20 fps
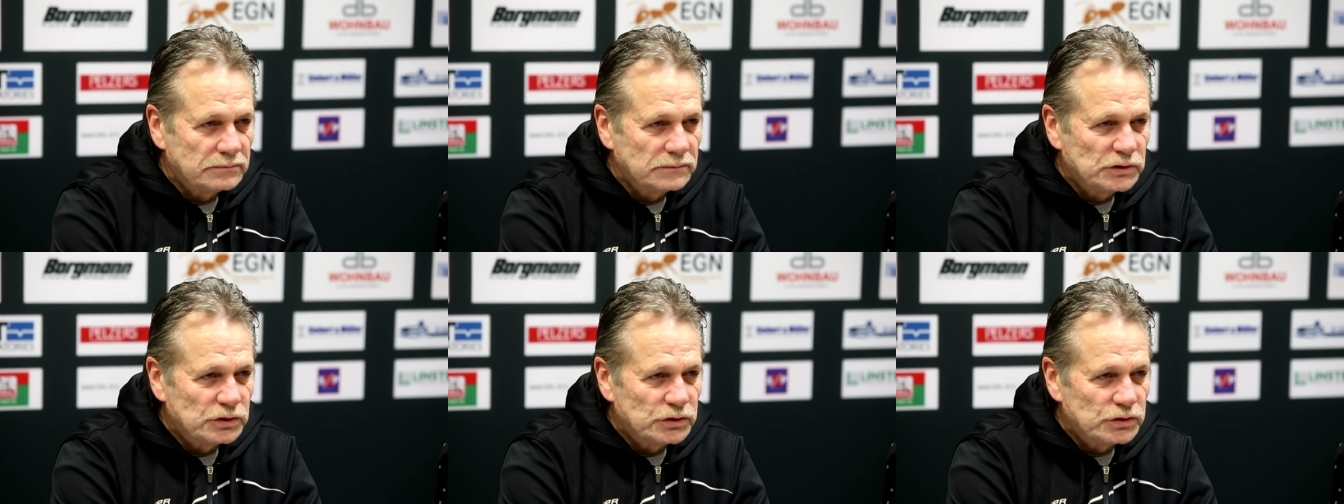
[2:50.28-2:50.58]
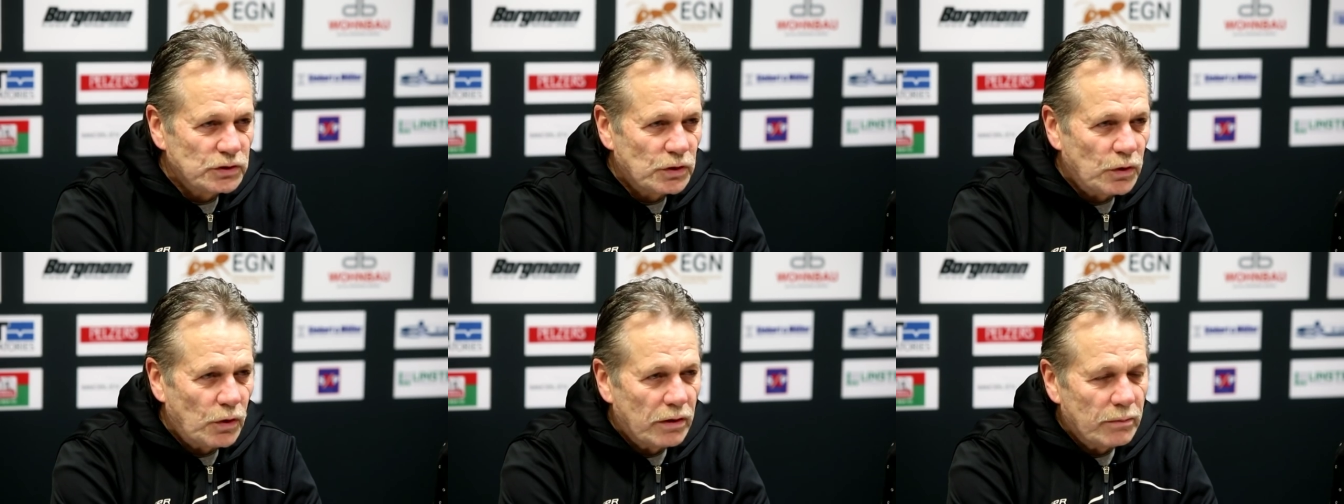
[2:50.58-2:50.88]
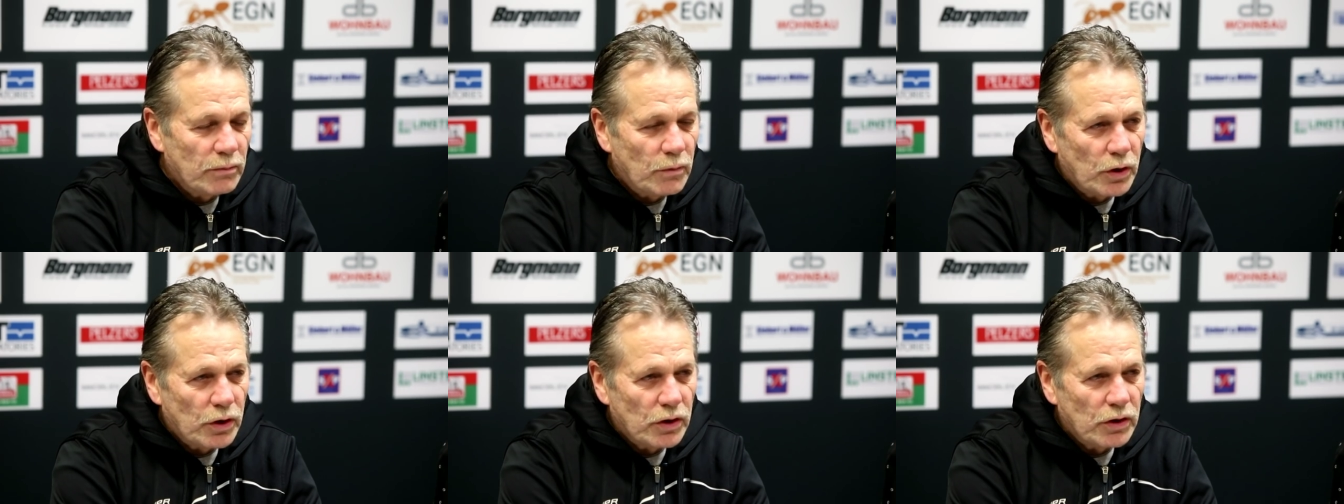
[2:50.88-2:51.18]
score
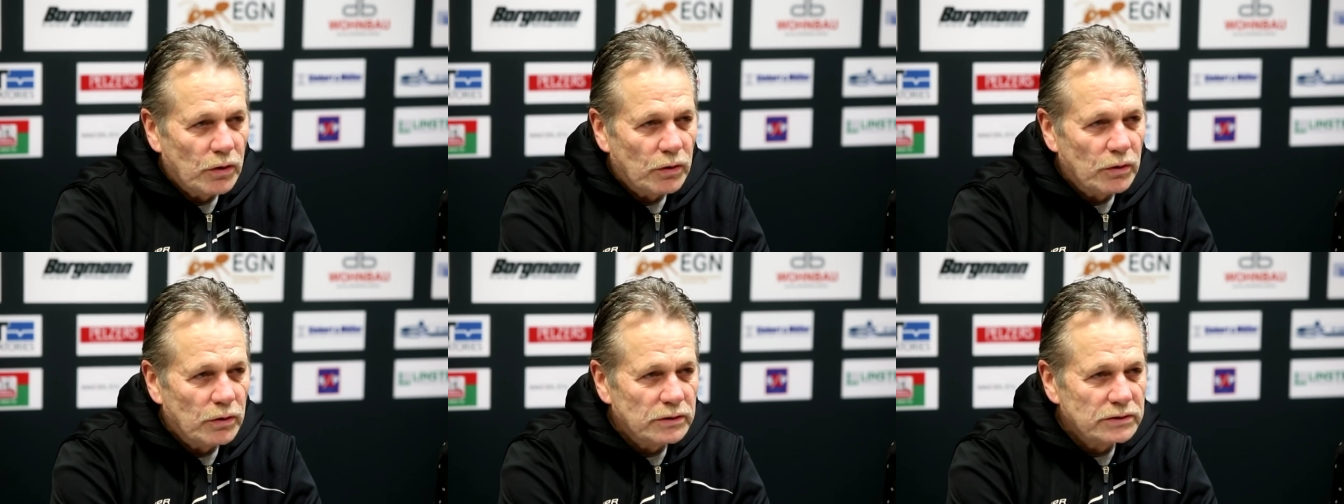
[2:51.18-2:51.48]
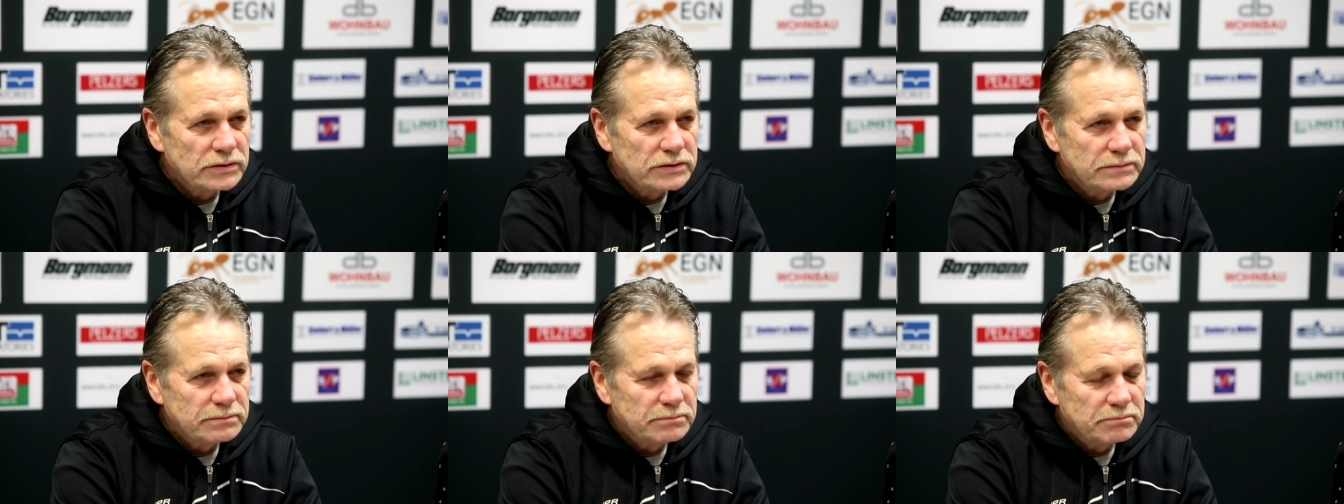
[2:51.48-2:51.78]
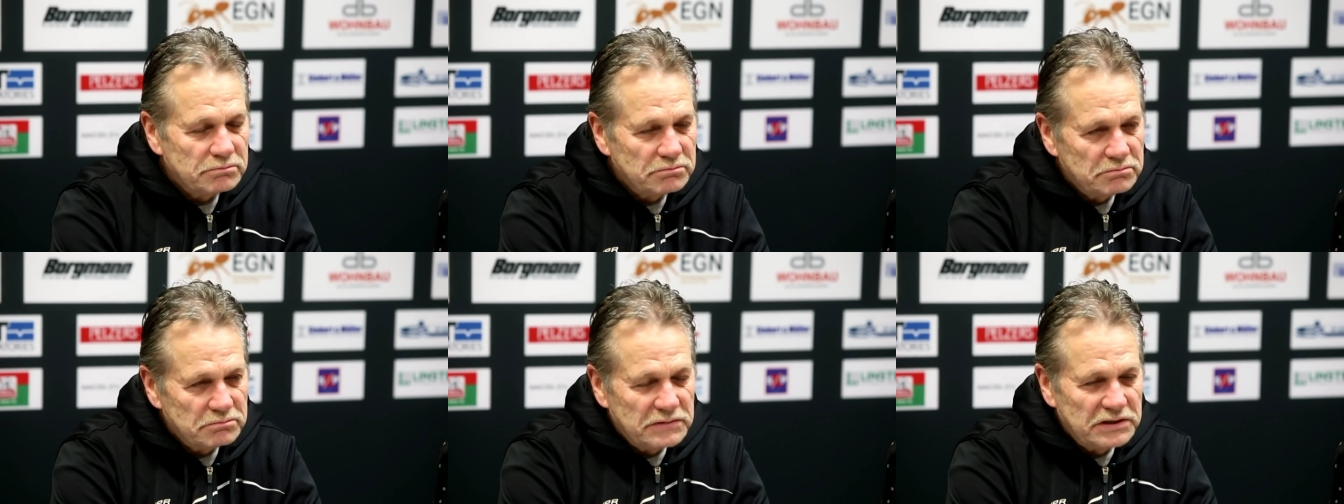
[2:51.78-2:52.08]
more goals,
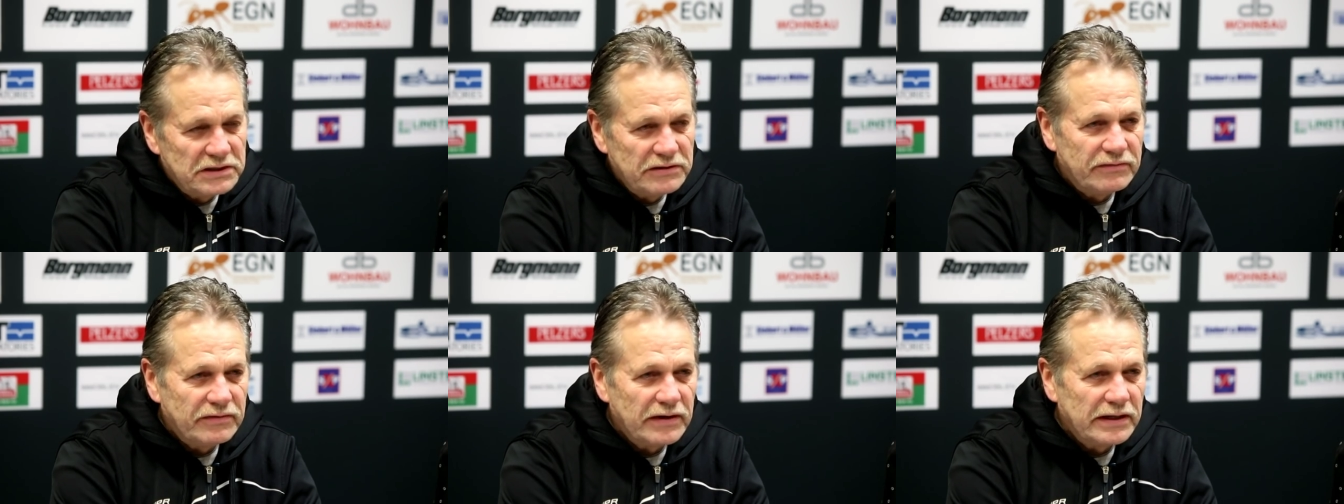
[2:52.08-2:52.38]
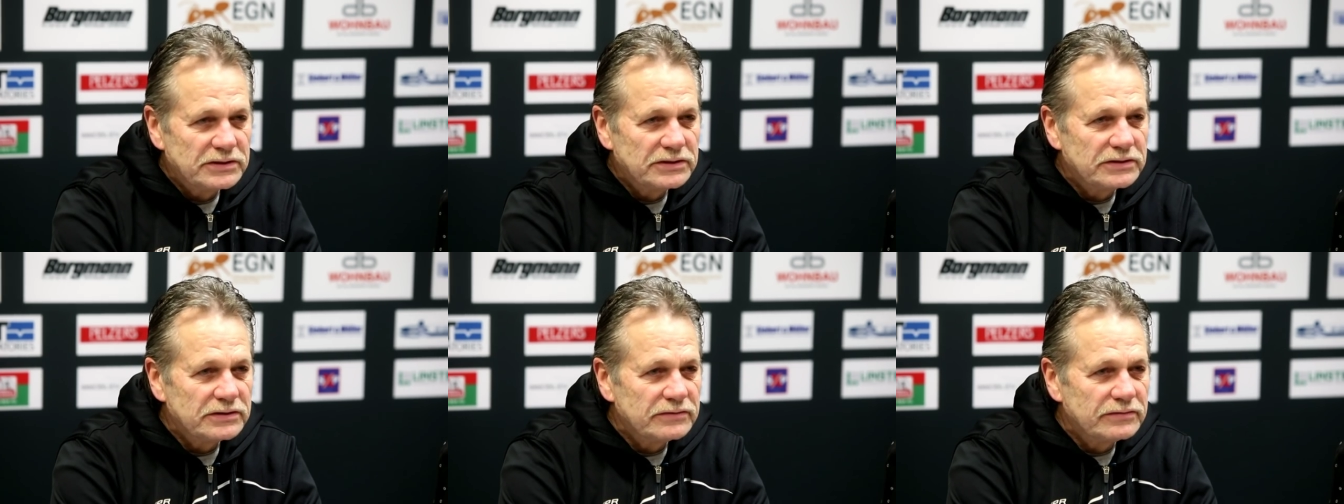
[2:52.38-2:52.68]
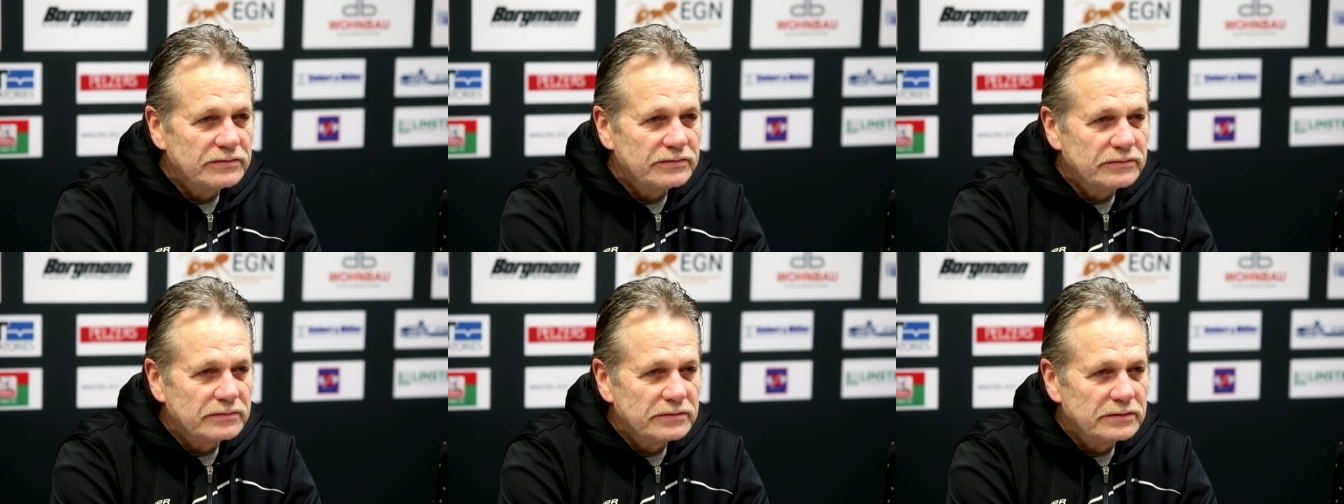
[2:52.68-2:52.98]

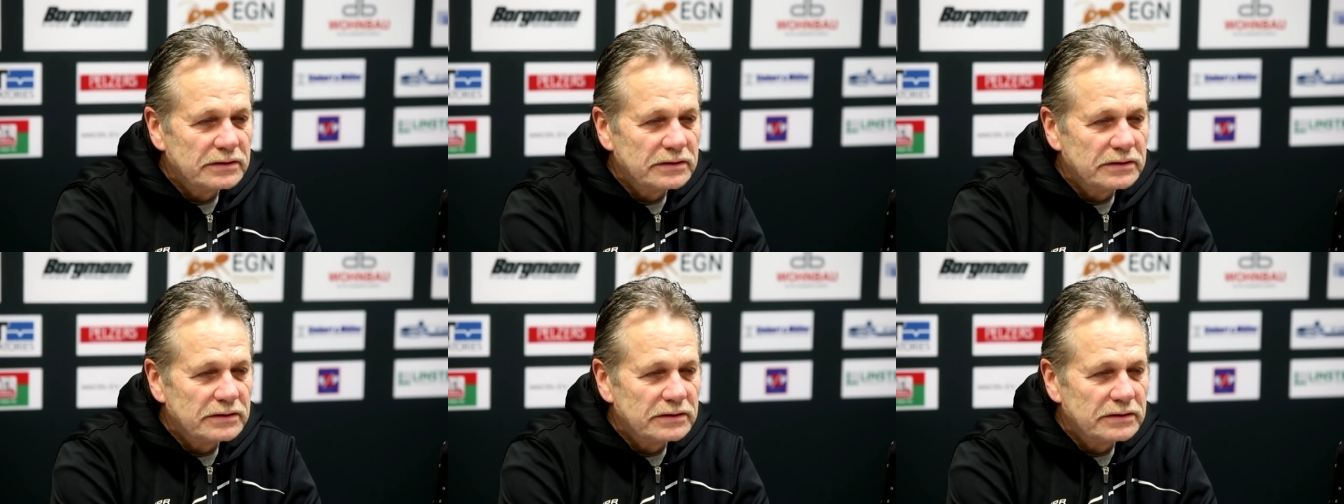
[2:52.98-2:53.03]
defensive.